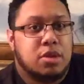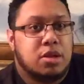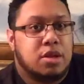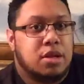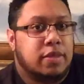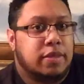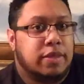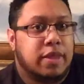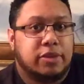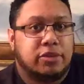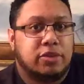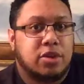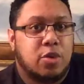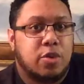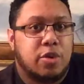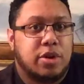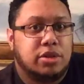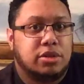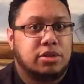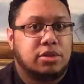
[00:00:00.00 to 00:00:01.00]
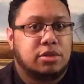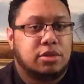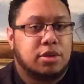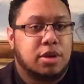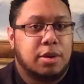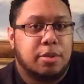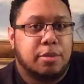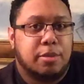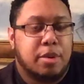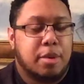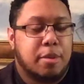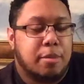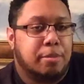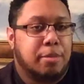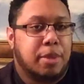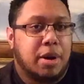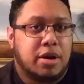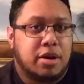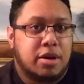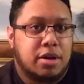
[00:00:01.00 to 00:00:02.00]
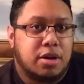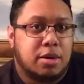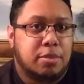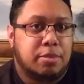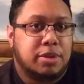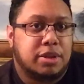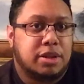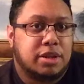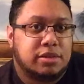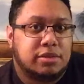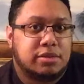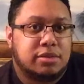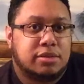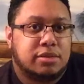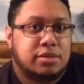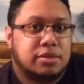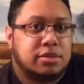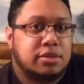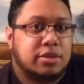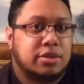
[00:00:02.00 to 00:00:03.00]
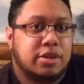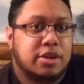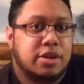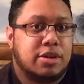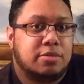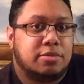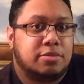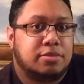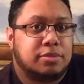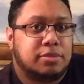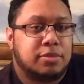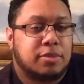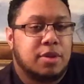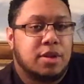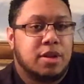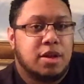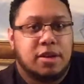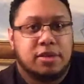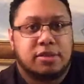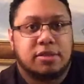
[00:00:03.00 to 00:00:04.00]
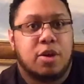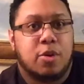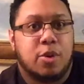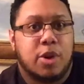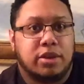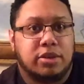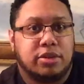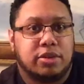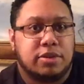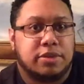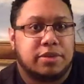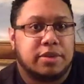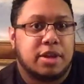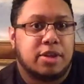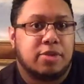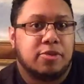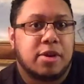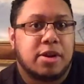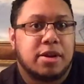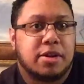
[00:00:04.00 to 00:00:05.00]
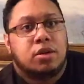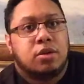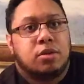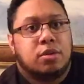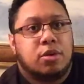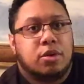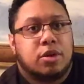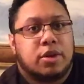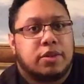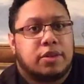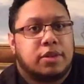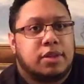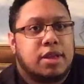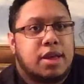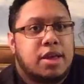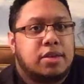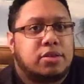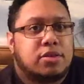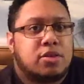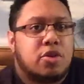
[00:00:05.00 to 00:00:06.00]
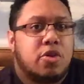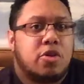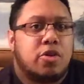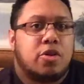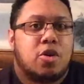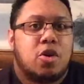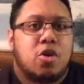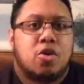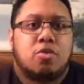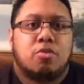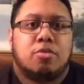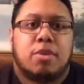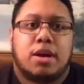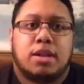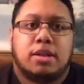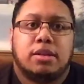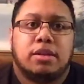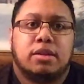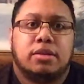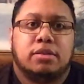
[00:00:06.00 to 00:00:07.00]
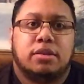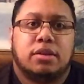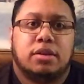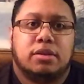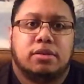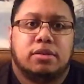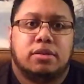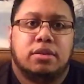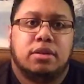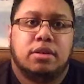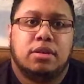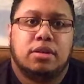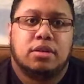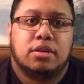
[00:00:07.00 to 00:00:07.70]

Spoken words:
that's always a plus. You know, it's always a good thing, right? Okay, the last card on my list is the